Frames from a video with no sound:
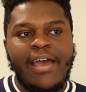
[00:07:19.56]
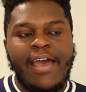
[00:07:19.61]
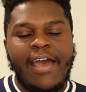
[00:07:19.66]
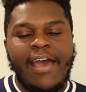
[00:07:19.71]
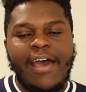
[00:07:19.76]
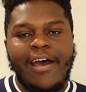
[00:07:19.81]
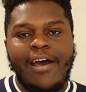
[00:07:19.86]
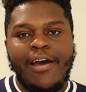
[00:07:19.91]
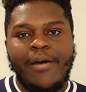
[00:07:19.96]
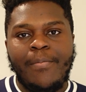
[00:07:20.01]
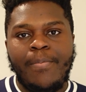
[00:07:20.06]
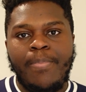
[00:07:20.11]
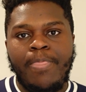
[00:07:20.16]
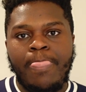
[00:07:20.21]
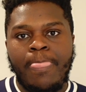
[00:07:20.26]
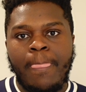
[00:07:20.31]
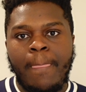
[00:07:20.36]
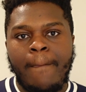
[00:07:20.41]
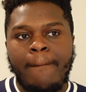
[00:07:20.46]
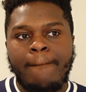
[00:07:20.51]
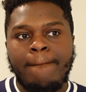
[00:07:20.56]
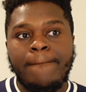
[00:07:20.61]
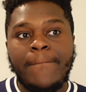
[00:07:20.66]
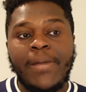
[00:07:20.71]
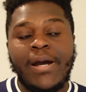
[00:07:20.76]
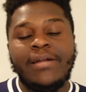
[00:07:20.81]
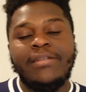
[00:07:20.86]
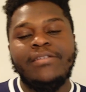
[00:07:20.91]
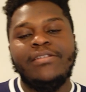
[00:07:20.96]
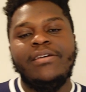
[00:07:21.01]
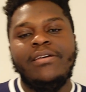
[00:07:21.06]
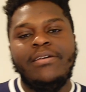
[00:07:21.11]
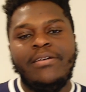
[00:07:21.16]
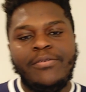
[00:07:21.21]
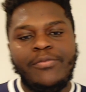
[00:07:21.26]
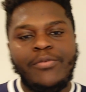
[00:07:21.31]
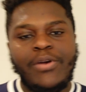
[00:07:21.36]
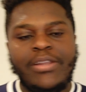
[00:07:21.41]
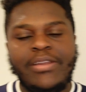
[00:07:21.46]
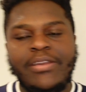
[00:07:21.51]
But
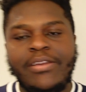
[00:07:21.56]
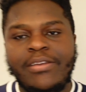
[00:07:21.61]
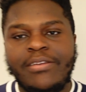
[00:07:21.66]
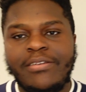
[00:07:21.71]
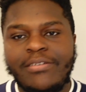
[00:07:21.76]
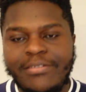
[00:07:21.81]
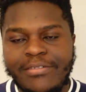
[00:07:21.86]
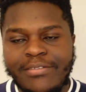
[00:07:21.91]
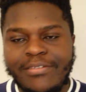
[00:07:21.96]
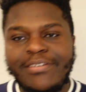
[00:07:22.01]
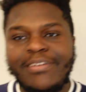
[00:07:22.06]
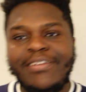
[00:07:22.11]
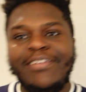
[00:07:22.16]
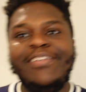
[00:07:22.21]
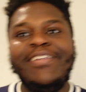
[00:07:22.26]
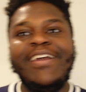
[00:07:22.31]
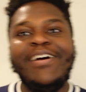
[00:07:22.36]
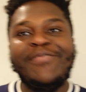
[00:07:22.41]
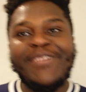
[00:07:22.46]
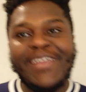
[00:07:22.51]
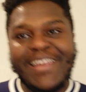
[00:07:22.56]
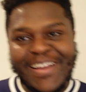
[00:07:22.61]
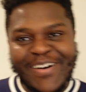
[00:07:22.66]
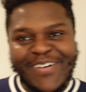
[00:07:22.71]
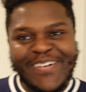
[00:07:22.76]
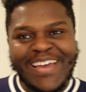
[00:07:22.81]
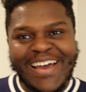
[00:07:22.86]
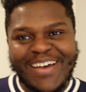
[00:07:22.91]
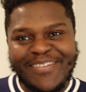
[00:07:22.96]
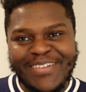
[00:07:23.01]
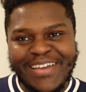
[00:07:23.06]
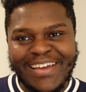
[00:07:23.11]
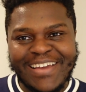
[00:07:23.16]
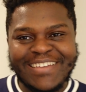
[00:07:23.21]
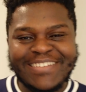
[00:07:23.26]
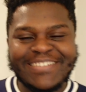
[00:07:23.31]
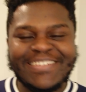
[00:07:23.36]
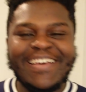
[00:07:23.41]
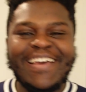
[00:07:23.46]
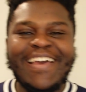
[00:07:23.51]
another little caveat
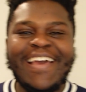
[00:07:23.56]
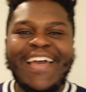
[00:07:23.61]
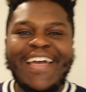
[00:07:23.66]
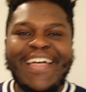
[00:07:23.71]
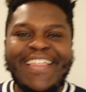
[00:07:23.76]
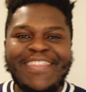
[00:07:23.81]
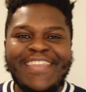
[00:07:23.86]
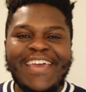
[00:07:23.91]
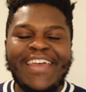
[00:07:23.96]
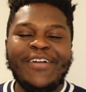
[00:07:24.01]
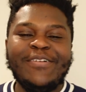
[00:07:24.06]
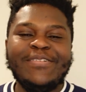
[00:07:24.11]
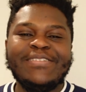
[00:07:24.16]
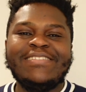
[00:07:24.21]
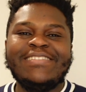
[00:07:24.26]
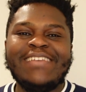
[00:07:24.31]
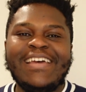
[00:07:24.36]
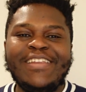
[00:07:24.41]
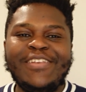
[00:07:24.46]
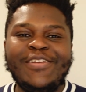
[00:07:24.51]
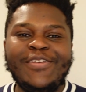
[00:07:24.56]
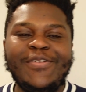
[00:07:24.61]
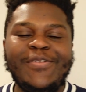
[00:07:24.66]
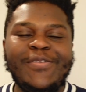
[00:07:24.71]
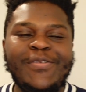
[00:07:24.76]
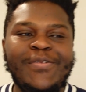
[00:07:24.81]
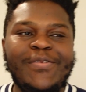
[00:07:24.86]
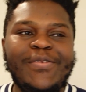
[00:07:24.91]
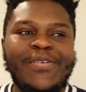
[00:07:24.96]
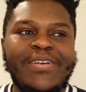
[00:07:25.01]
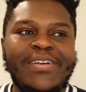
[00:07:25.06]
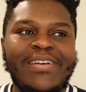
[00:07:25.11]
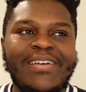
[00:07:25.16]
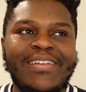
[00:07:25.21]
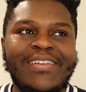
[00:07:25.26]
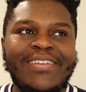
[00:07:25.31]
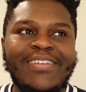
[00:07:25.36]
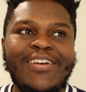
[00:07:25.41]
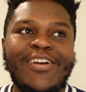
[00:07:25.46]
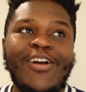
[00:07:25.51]
is they don't send you
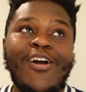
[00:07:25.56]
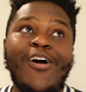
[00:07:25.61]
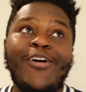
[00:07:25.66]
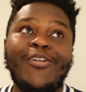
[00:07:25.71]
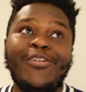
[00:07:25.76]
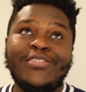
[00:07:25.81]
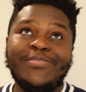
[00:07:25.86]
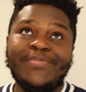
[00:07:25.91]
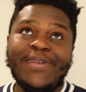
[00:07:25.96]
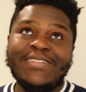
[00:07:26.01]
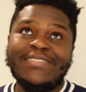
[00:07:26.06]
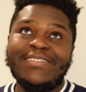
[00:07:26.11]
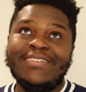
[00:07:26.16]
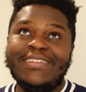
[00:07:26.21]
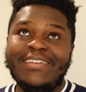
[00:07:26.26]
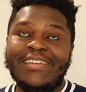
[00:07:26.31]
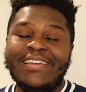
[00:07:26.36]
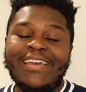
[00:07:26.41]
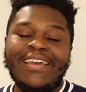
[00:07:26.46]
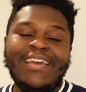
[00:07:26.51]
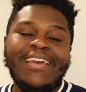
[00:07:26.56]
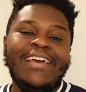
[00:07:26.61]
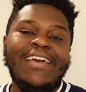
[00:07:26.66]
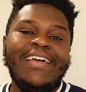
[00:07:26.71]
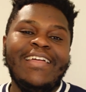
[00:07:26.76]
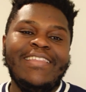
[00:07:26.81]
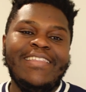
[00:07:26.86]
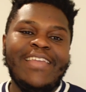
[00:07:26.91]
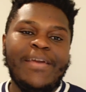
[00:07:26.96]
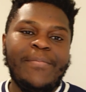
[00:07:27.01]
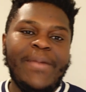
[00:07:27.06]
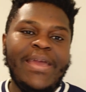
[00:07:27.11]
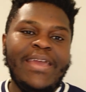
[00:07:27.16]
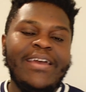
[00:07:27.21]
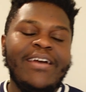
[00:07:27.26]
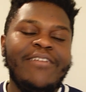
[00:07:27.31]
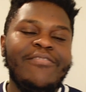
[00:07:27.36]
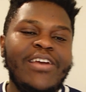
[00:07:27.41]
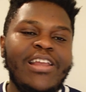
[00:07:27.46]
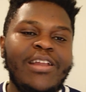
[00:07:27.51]
the card automatically. They make
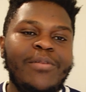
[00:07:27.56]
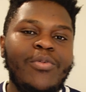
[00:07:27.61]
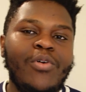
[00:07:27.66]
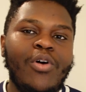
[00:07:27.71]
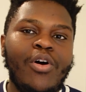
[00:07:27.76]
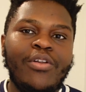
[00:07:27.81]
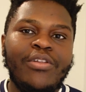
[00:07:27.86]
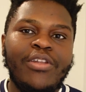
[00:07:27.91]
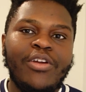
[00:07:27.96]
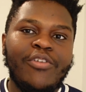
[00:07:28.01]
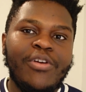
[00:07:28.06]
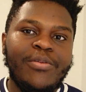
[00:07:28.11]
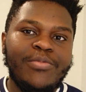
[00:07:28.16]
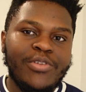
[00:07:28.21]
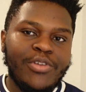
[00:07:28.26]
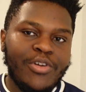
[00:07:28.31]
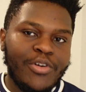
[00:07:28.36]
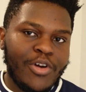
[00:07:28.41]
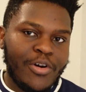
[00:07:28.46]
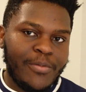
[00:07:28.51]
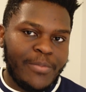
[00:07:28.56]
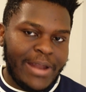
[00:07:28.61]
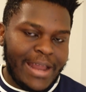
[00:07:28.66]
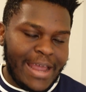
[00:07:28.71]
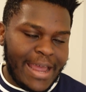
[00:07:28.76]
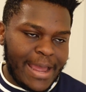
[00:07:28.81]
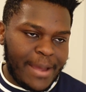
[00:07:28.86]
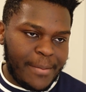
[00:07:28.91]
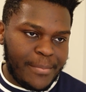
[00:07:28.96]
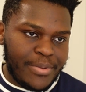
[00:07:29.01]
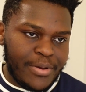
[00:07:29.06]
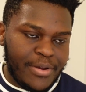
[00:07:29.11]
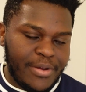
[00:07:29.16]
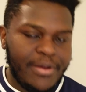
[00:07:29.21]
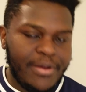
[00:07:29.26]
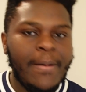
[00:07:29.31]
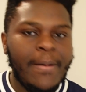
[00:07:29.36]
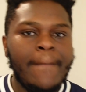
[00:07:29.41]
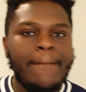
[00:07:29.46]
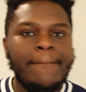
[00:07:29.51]
it available on the crypto.com app,
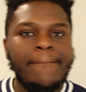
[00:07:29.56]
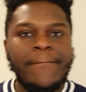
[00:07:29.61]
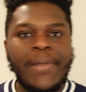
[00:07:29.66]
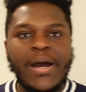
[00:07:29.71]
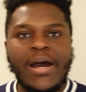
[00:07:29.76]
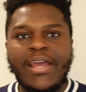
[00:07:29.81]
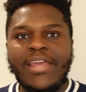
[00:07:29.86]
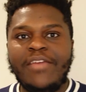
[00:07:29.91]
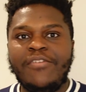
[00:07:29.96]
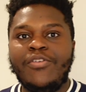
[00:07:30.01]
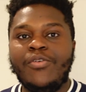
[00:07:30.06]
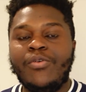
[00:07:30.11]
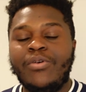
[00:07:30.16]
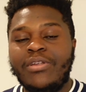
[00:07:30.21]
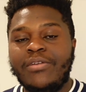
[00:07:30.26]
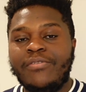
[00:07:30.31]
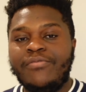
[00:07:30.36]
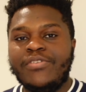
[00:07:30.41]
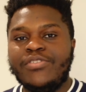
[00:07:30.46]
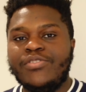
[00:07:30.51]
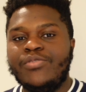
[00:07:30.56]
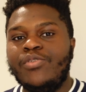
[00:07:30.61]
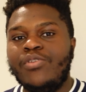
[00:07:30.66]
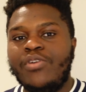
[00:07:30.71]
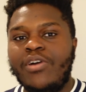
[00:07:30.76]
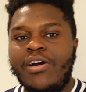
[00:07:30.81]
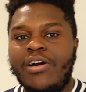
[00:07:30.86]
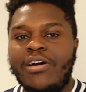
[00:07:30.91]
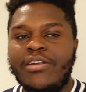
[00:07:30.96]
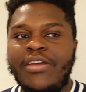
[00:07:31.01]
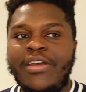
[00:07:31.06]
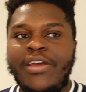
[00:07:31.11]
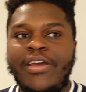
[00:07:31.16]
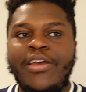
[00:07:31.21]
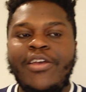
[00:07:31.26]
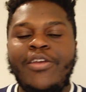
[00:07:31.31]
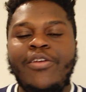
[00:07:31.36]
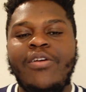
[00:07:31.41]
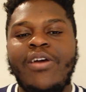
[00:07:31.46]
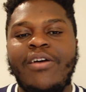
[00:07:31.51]
but if you want the physical card,
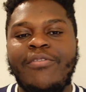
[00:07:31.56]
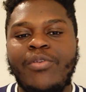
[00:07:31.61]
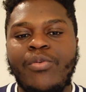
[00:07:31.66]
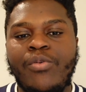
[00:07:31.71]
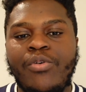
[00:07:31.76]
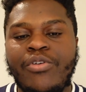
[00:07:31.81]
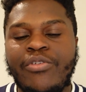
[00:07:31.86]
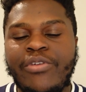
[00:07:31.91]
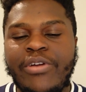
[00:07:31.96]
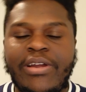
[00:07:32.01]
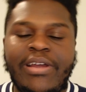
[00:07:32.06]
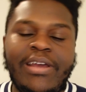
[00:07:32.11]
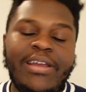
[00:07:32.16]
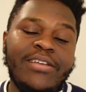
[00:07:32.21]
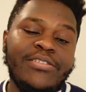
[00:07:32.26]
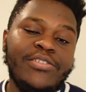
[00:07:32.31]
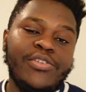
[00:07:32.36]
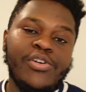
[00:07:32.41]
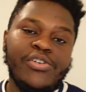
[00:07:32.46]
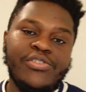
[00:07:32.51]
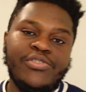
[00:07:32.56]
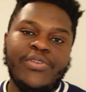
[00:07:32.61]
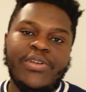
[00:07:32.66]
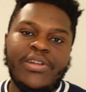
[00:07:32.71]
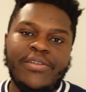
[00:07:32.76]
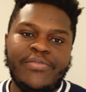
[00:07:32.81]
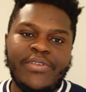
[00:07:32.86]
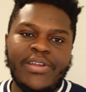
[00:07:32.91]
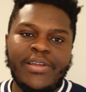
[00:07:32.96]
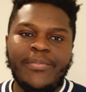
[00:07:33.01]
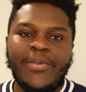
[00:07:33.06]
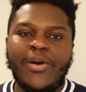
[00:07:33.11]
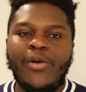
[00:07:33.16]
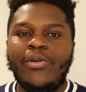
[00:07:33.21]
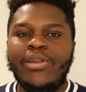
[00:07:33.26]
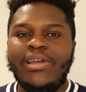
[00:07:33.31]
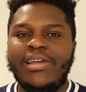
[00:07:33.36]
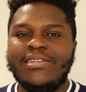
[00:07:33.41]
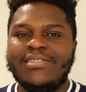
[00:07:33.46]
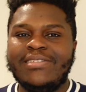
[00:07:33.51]
you have to order it. It doesn't cost you anything, but
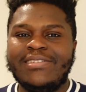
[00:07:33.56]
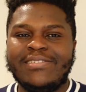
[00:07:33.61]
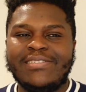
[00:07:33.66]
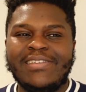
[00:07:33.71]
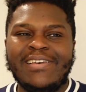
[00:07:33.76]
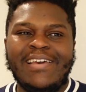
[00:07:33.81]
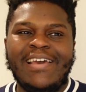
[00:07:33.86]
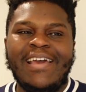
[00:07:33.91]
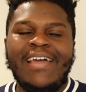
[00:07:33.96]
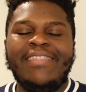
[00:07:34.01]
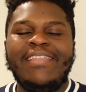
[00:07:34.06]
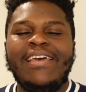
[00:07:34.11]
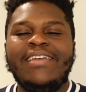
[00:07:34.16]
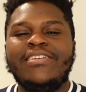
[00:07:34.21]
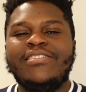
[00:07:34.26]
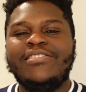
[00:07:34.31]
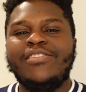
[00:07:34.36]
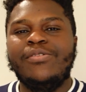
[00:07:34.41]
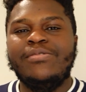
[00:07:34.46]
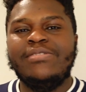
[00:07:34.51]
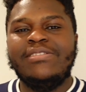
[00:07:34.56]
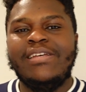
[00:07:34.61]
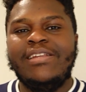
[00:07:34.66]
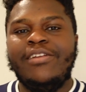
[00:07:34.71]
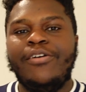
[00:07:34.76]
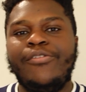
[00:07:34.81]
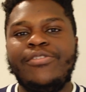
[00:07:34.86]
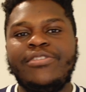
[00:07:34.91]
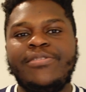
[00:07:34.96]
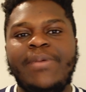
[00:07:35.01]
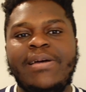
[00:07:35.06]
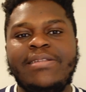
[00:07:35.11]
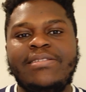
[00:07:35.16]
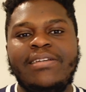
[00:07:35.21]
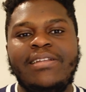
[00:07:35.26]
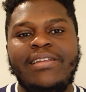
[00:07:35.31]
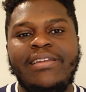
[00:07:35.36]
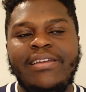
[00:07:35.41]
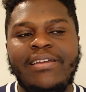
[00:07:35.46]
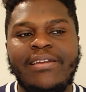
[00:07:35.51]
all it is they just don't send it
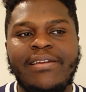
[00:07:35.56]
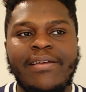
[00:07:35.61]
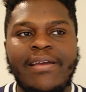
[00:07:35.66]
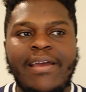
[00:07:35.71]
automatically.